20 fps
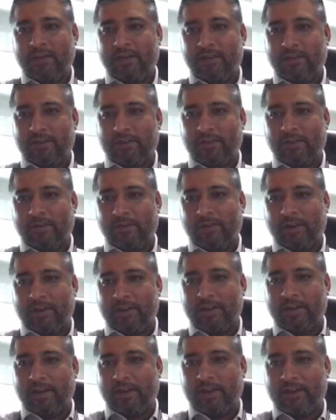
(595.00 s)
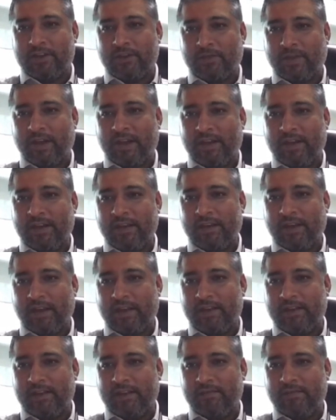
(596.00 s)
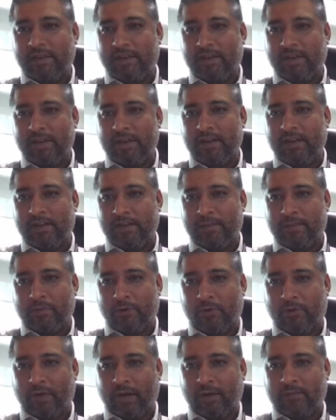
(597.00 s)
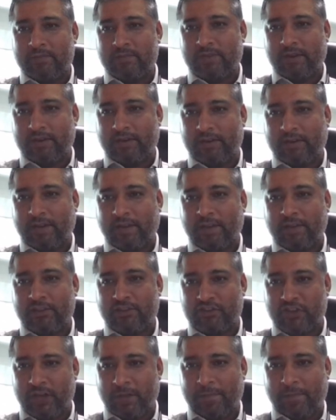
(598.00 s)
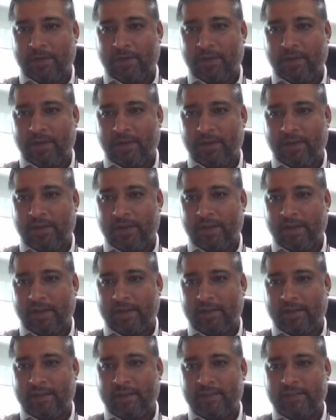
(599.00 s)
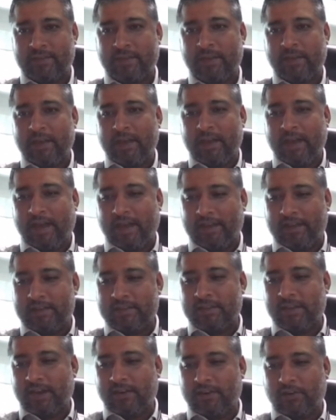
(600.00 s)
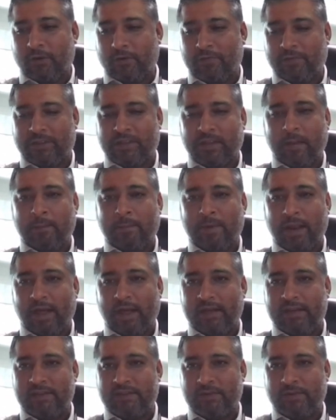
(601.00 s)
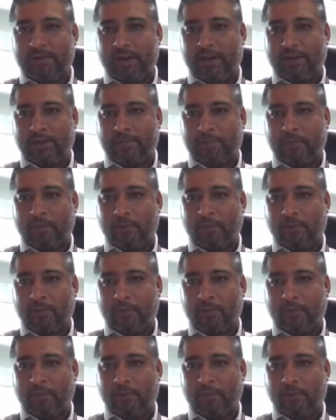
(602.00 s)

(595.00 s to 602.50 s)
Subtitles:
you know, at a young age of 18, 19, when e-learning programs started taking shape in India, at least. And it started off with compliance-related